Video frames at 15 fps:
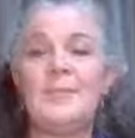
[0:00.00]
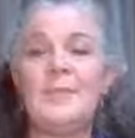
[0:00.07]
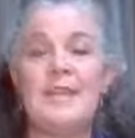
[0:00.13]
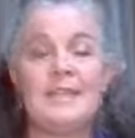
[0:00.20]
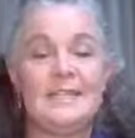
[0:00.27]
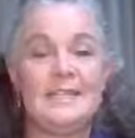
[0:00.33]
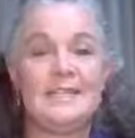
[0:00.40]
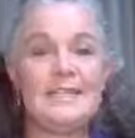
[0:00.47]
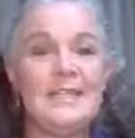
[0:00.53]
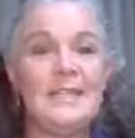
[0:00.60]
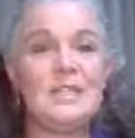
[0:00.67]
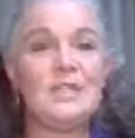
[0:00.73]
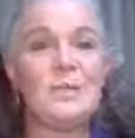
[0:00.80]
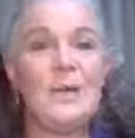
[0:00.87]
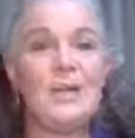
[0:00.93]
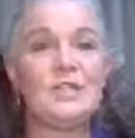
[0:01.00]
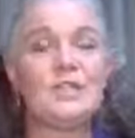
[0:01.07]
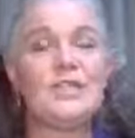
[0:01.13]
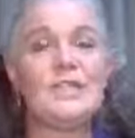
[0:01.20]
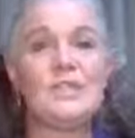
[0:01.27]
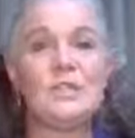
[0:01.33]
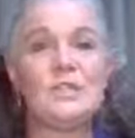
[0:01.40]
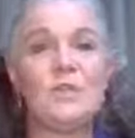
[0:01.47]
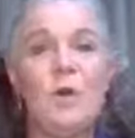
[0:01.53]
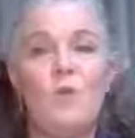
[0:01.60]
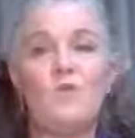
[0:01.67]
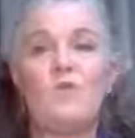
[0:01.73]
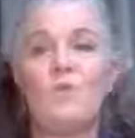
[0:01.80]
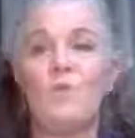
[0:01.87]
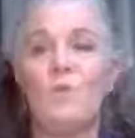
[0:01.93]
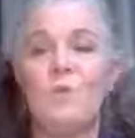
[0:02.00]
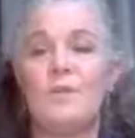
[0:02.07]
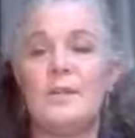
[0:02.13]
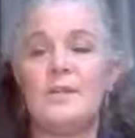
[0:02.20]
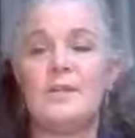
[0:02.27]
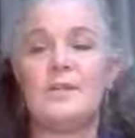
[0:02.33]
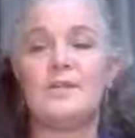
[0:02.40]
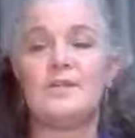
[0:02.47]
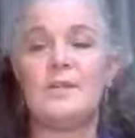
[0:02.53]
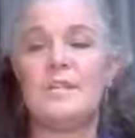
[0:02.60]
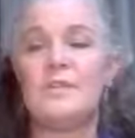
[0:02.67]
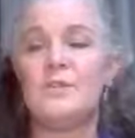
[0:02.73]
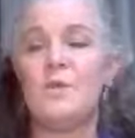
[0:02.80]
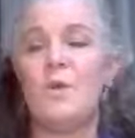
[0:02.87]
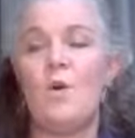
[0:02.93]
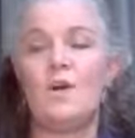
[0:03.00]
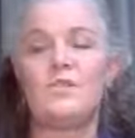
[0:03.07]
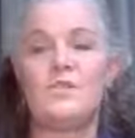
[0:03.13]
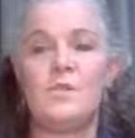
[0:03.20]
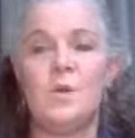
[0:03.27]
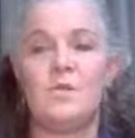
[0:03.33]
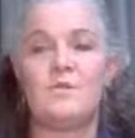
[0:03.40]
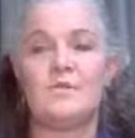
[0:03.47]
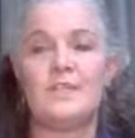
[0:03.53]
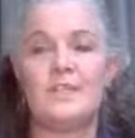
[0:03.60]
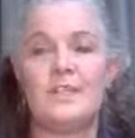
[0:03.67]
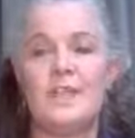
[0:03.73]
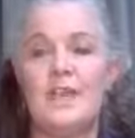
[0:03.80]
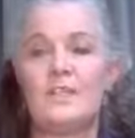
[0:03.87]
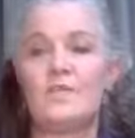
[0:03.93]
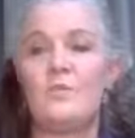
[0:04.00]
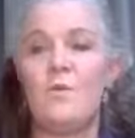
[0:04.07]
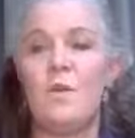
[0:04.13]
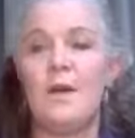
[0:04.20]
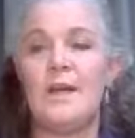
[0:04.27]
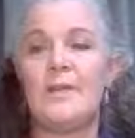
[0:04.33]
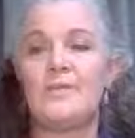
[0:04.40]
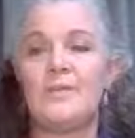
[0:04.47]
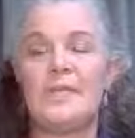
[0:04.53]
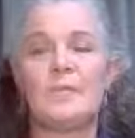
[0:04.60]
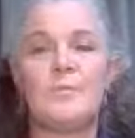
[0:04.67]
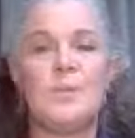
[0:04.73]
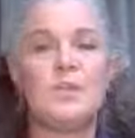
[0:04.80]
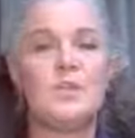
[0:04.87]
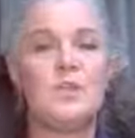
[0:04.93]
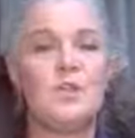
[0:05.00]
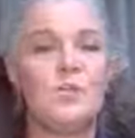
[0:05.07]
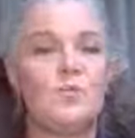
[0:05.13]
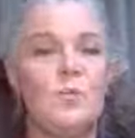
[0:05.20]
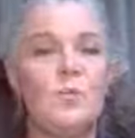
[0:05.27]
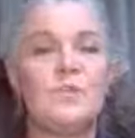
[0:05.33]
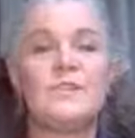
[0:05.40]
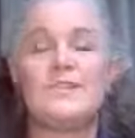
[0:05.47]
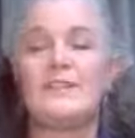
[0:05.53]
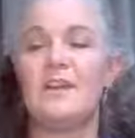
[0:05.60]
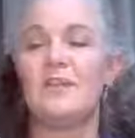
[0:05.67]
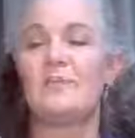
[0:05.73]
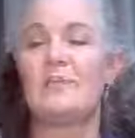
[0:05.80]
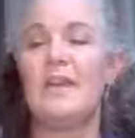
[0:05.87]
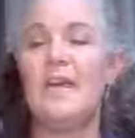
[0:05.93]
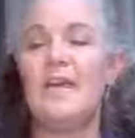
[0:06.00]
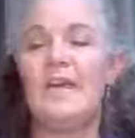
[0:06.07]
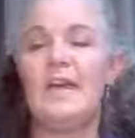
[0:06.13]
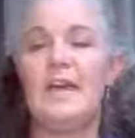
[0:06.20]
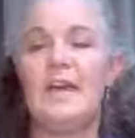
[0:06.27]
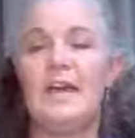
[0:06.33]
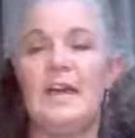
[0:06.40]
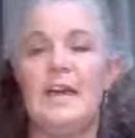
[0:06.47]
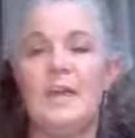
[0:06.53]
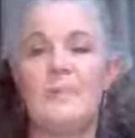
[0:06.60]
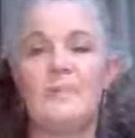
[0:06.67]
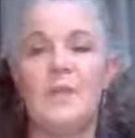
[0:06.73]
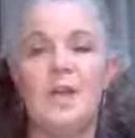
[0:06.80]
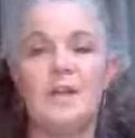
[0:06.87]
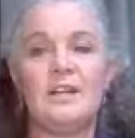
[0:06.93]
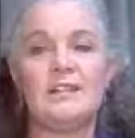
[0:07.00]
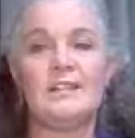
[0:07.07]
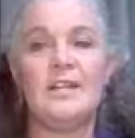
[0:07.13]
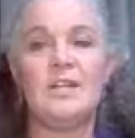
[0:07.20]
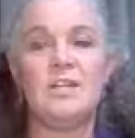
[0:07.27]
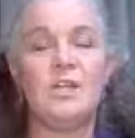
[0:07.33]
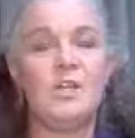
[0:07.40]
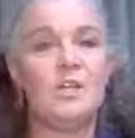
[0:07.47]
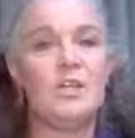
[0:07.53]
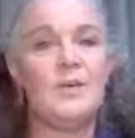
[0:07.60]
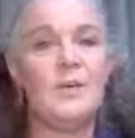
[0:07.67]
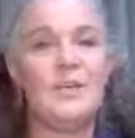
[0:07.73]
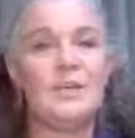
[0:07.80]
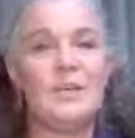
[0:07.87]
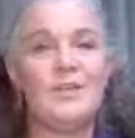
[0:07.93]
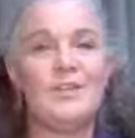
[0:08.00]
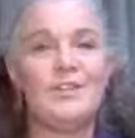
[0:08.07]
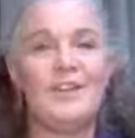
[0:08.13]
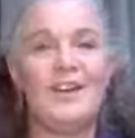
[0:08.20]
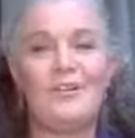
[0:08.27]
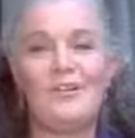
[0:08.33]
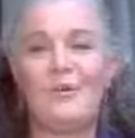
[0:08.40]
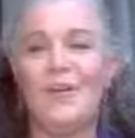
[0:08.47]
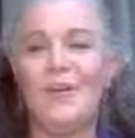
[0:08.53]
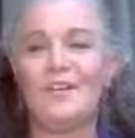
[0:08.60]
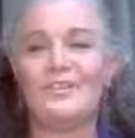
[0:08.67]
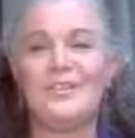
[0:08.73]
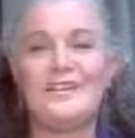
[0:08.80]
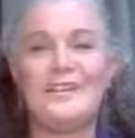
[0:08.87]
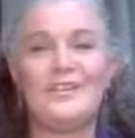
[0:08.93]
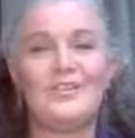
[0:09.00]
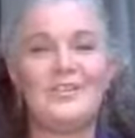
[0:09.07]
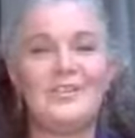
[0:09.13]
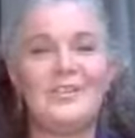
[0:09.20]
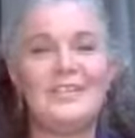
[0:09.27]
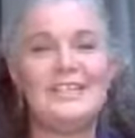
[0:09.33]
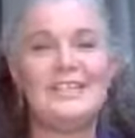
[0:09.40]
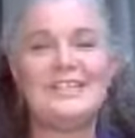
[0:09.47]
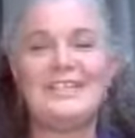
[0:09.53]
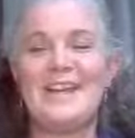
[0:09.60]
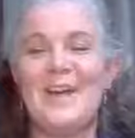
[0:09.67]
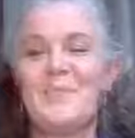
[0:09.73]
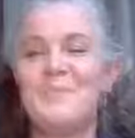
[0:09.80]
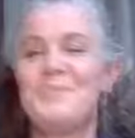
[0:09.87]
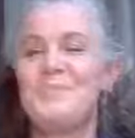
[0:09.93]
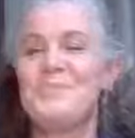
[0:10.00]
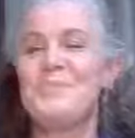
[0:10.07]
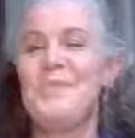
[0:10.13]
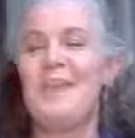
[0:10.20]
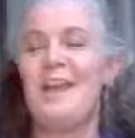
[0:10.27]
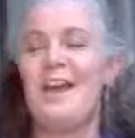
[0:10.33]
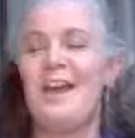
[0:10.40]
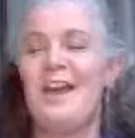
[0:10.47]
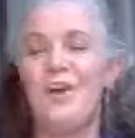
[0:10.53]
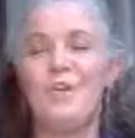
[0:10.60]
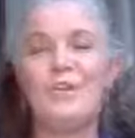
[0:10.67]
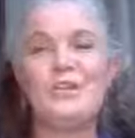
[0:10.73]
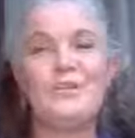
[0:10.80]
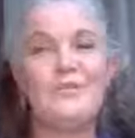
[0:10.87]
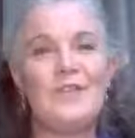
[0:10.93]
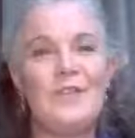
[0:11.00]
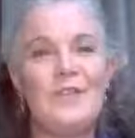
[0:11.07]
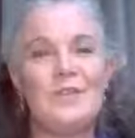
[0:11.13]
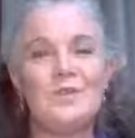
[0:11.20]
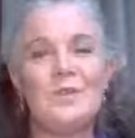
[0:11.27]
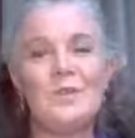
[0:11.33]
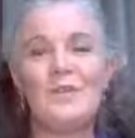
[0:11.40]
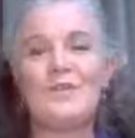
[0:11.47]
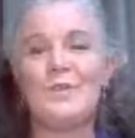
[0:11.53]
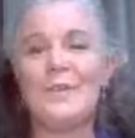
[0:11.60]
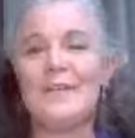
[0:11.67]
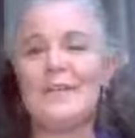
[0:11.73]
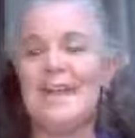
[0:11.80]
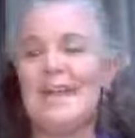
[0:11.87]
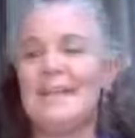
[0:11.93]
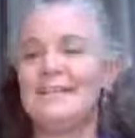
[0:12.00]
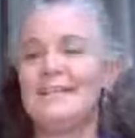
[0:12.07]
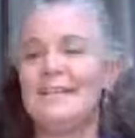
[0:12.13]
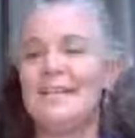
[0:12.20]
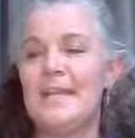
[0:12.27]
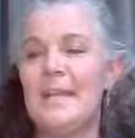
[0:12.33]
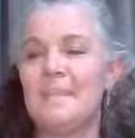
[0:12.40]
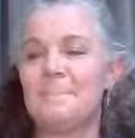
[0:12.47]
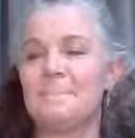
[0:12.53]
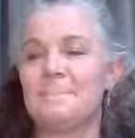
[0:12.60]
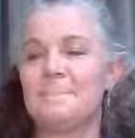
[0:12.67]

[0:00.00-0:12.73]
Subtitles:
It does tend to actually dissolve in water because it is quite soft. So that's why, especially the raw stuff, like I said, you end up with like fairy dust or glitter on your fingers when you've been handling it.